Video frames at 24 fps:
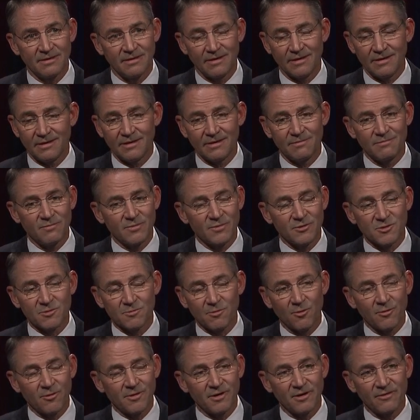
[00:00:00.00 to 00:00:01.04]
It hadn't been
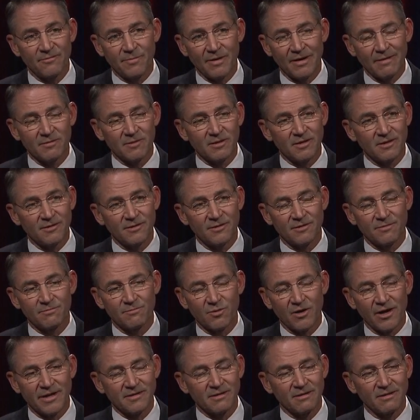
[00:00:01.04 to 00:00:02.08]
spoken of publicly or
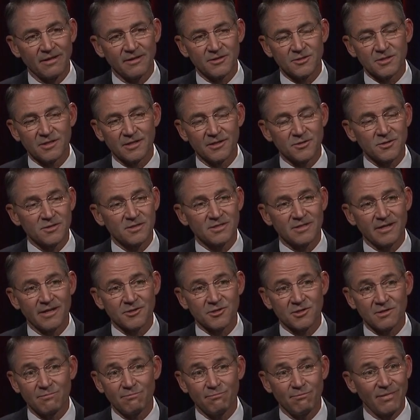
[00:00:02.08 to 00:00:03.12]
brought to the legislature's
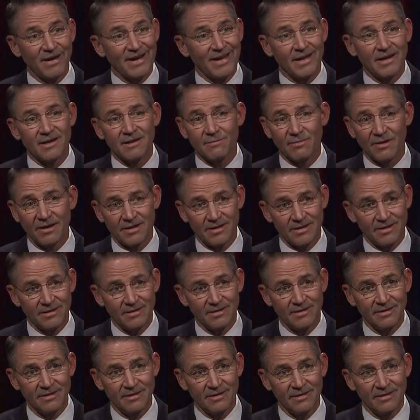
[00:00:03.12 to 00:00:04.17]
attention by anybody
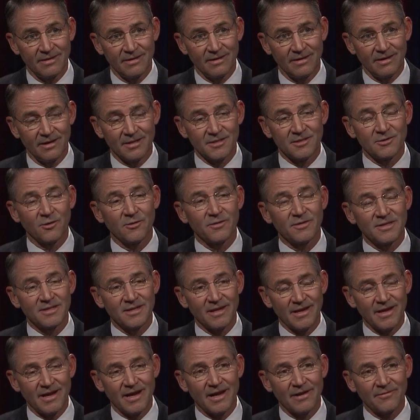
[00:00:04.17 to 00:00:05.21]
until the
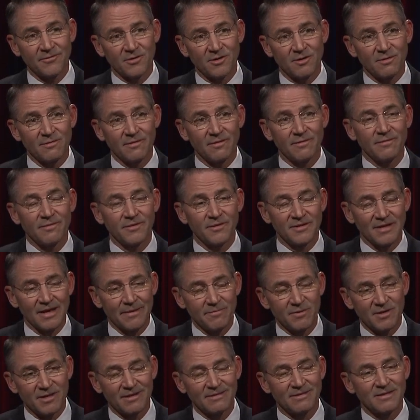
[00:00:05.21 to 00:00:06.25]
day after the
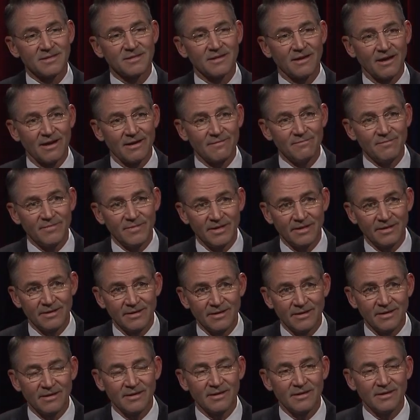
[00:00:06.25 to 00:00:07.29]
deputy at the time.
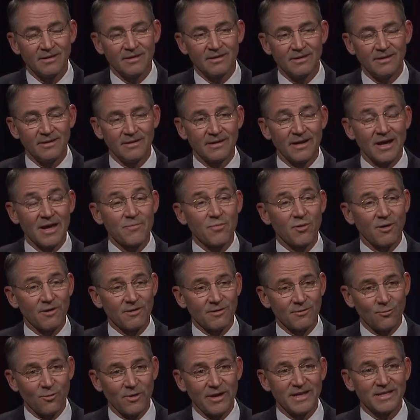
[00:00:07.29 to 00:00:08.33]
He and I
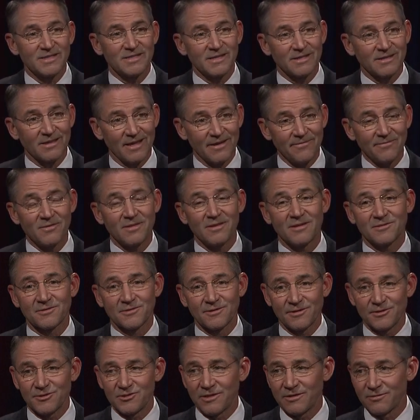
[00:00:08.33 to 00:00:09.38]
parted ways. He left the
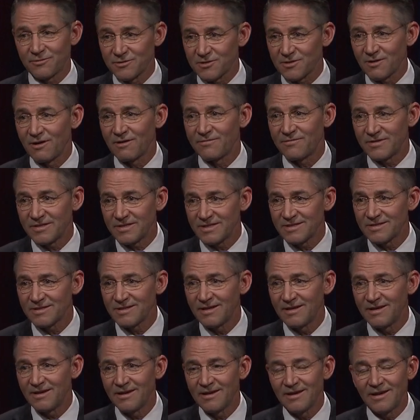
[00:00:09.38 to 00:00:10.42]
attorney general's office.
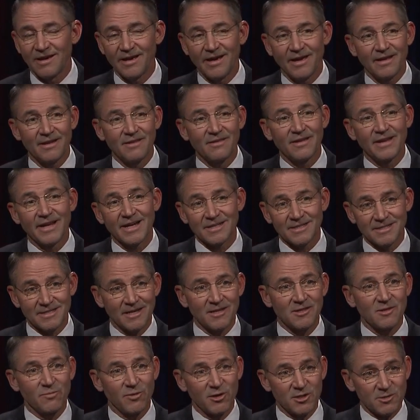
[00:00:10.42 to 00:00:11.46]
And the next
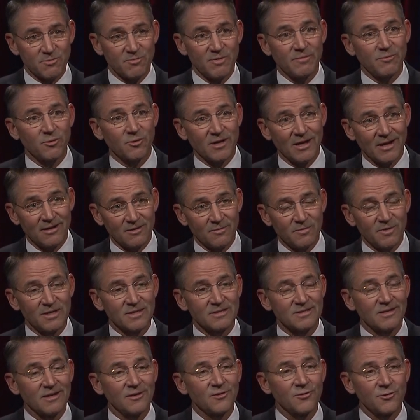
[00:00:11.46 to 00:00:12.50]
day, the budget people came to me
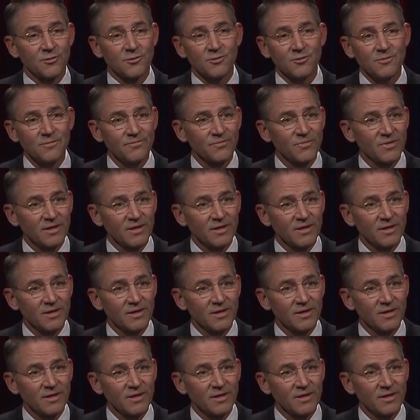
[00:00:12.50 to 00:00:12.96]
and said, Drew,